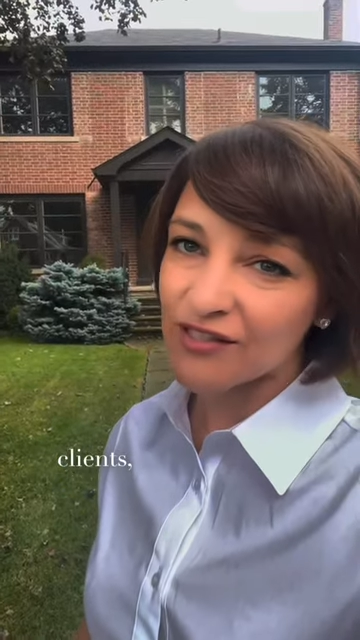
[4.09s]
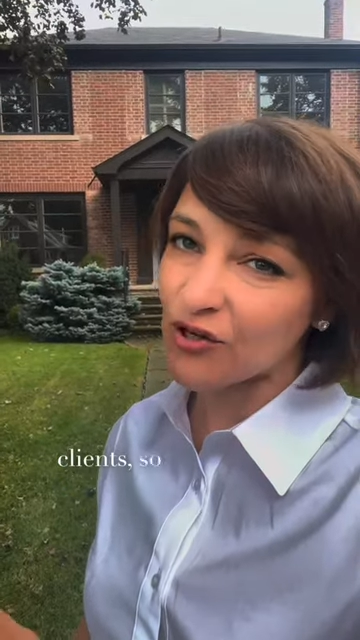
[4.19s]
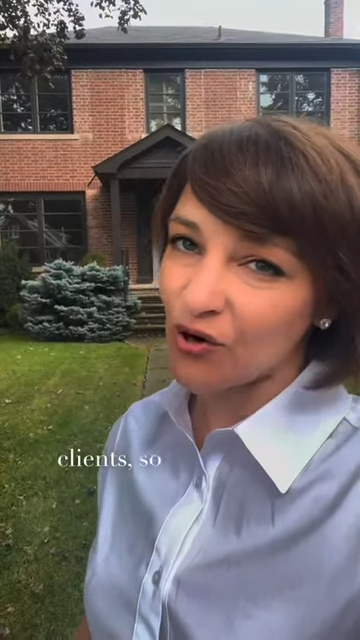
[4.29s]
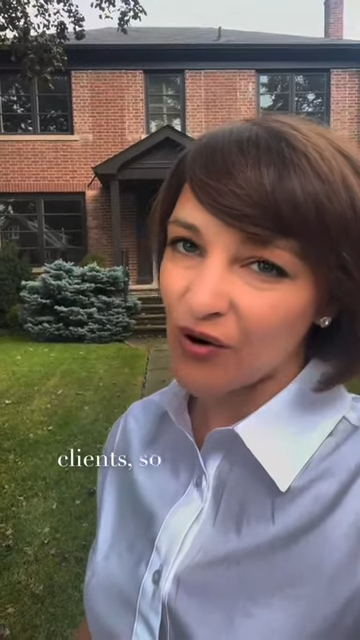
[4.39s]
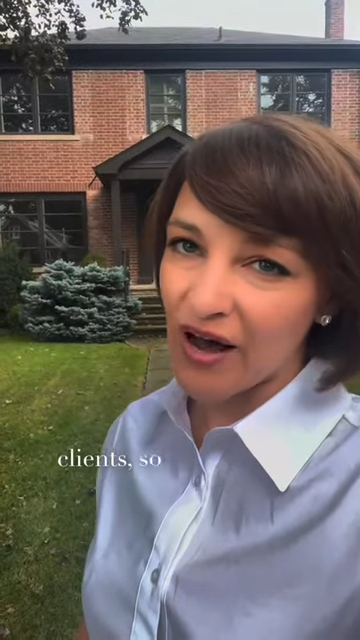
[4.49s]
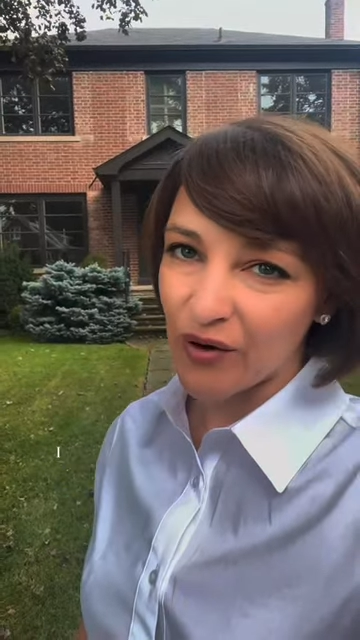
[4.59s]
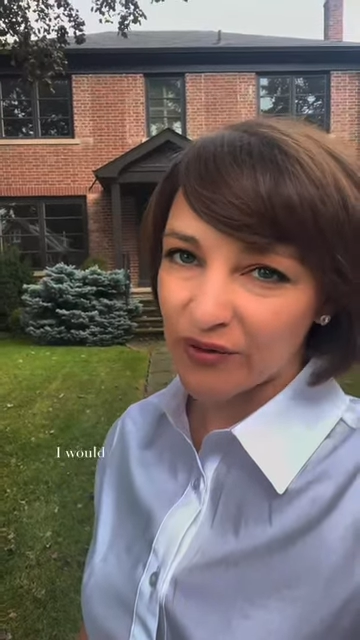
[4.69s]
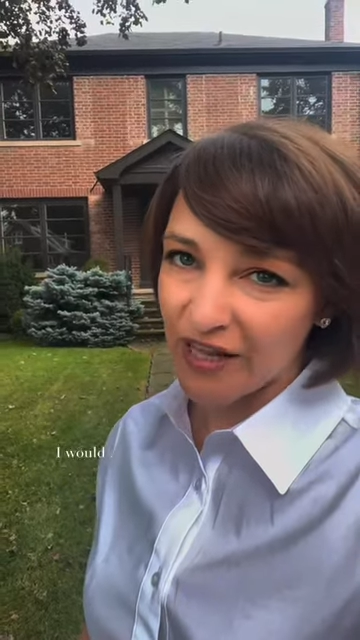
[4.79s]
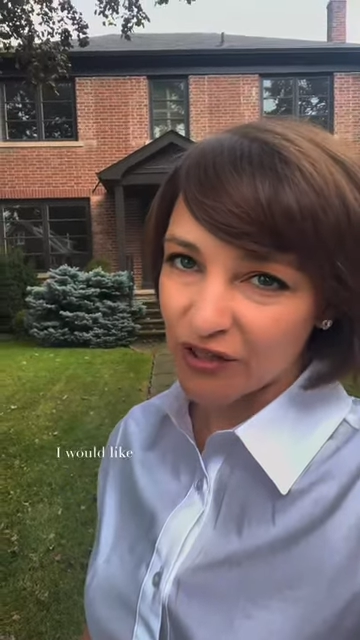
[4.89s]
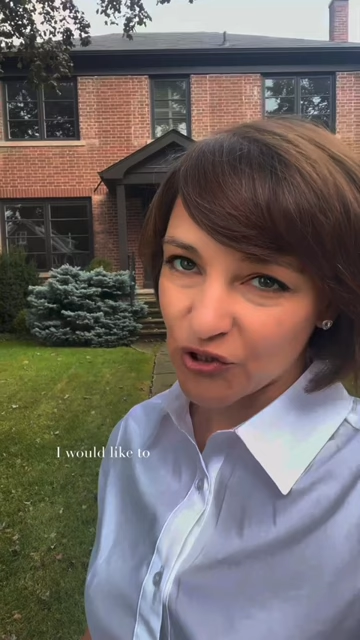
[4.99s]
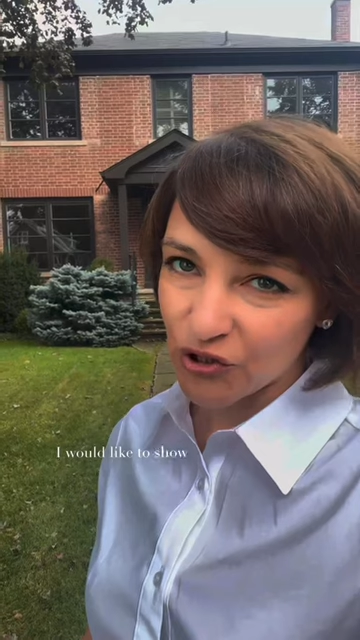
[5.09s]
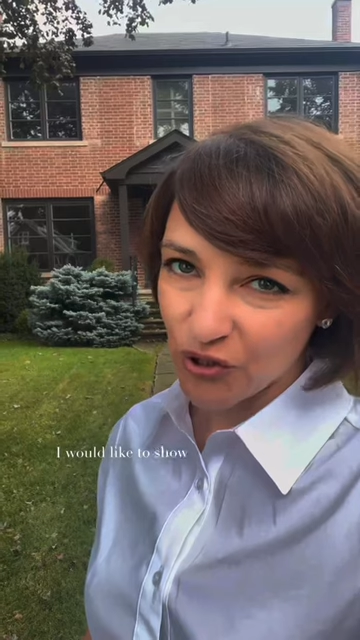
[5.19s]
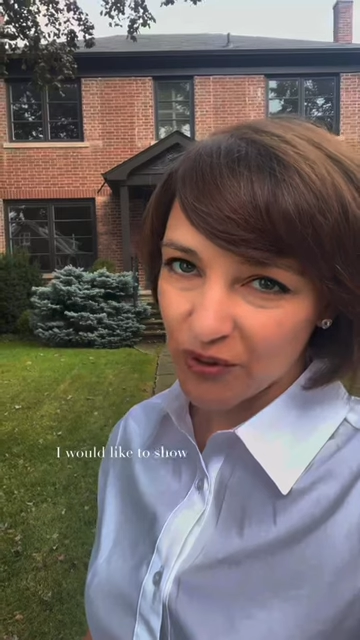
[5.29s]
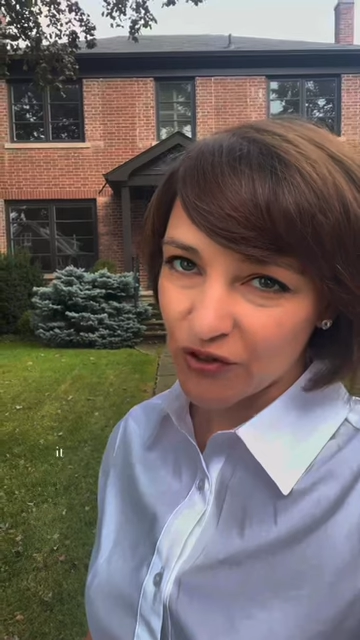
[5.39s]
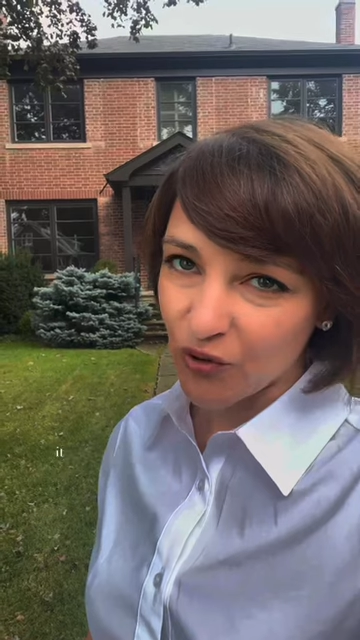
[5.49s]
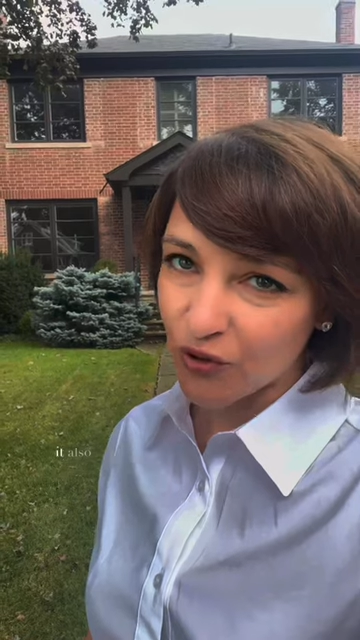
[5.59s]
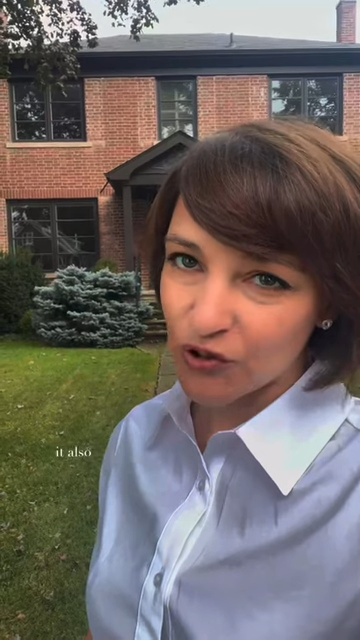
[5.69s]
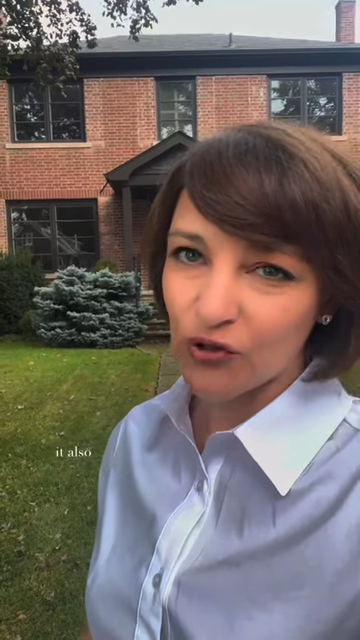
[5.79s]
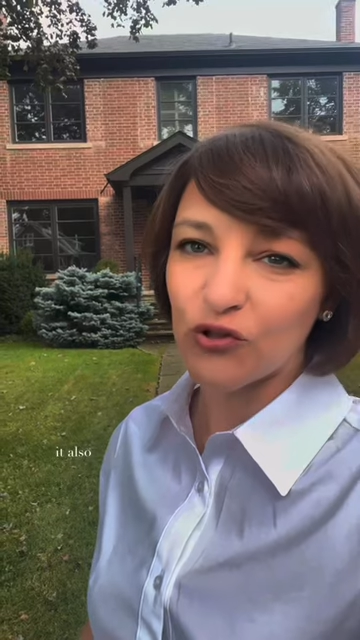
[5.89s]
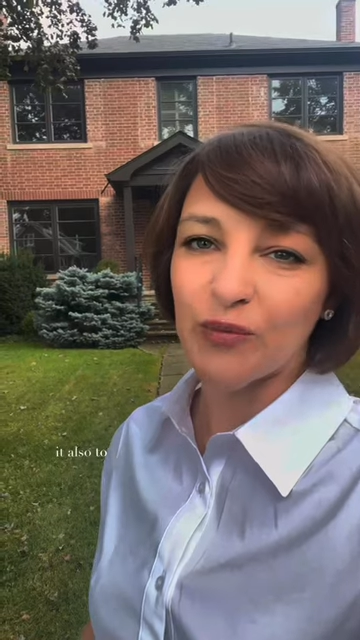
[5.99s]
so I would like to show it
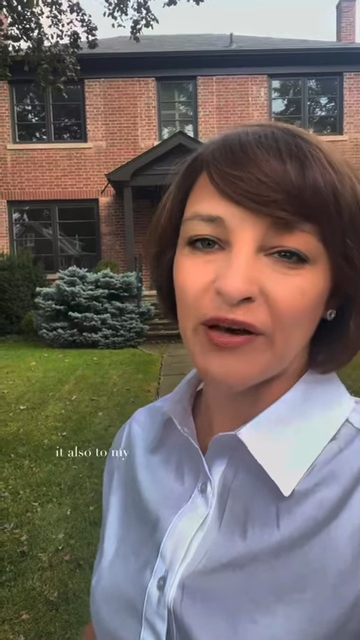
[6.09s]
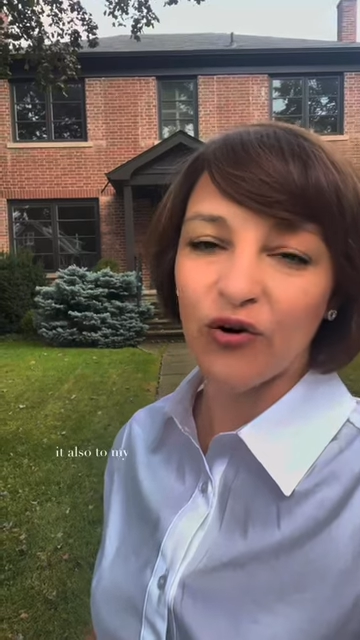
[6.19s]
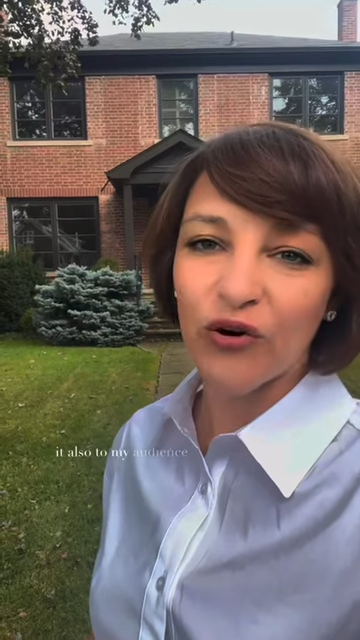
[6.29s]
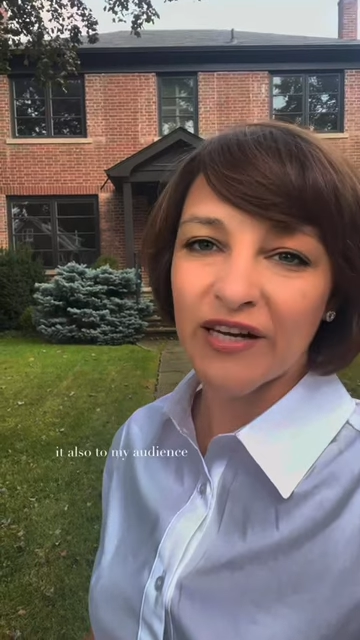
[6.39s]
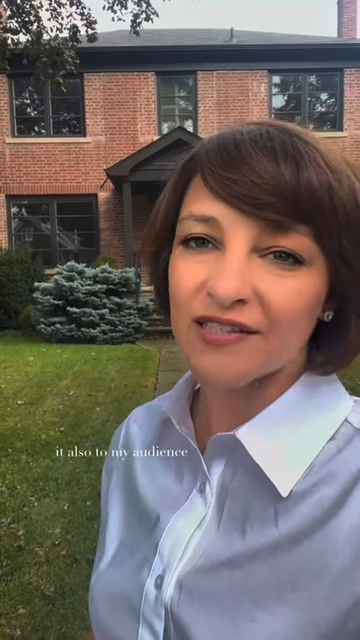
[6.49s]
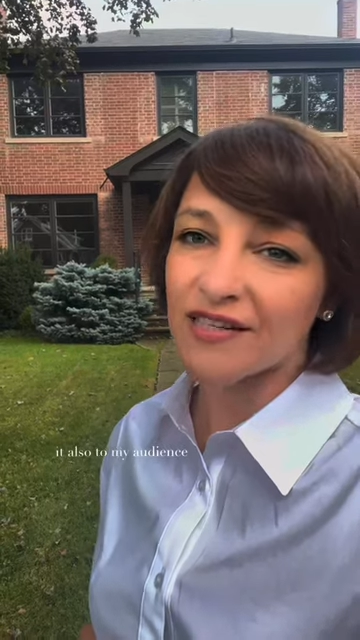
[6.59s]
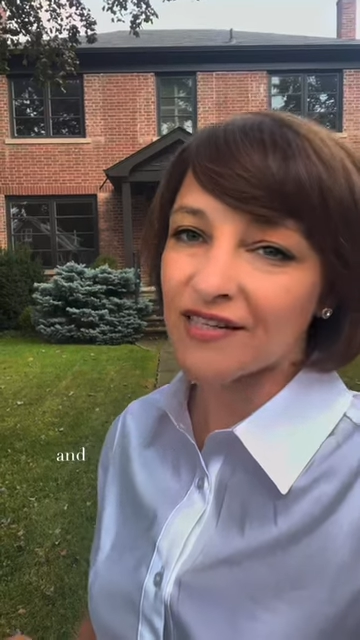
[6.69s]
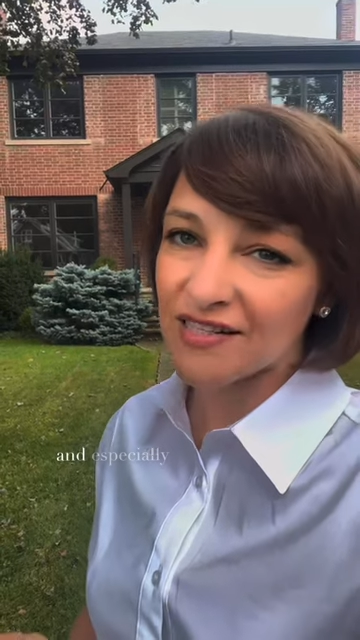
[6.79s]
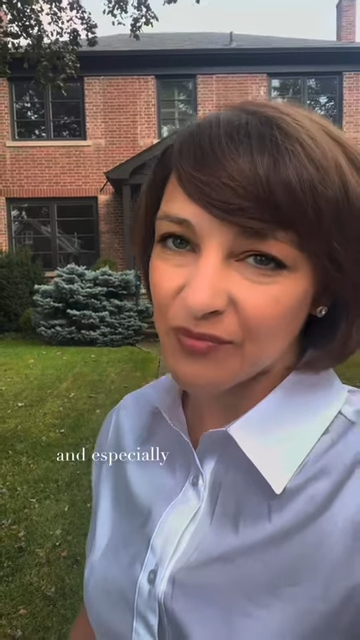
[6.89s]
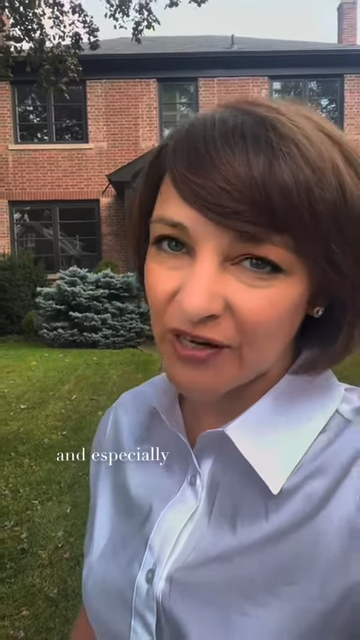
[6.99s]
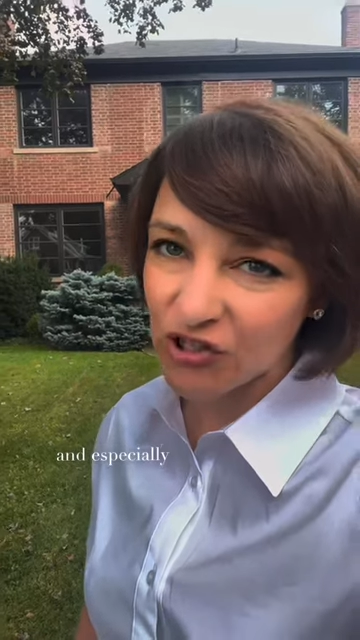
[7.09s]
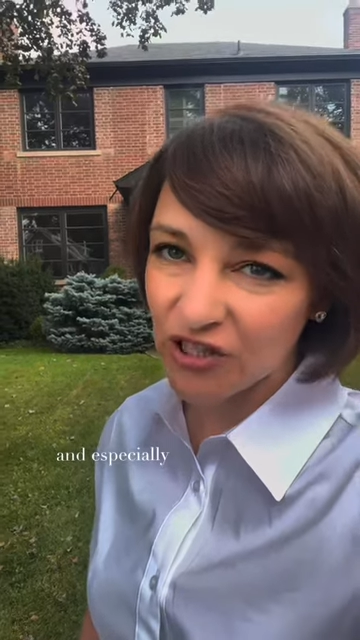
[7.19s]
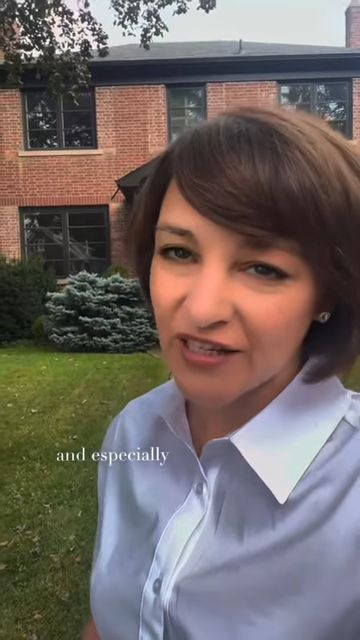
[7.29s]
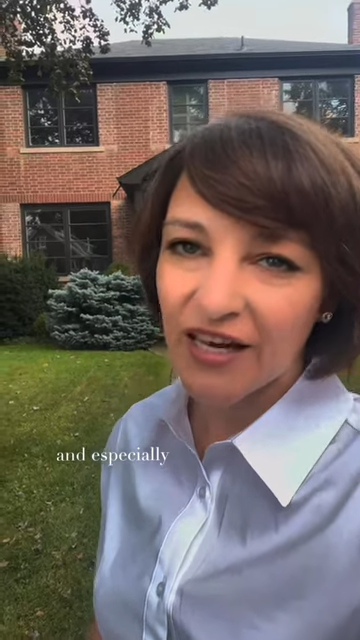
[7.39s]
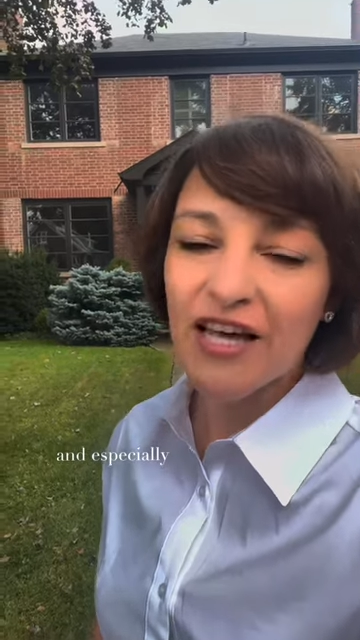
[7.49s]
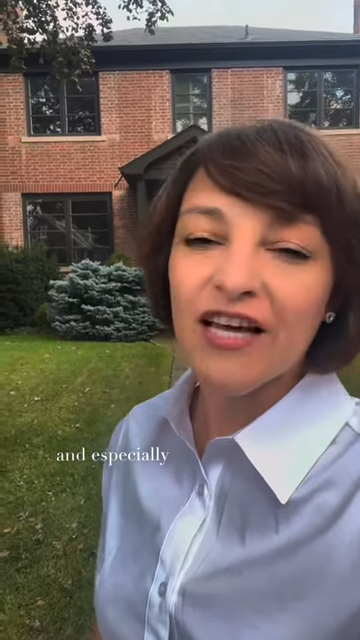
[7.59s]
also to my audience and especially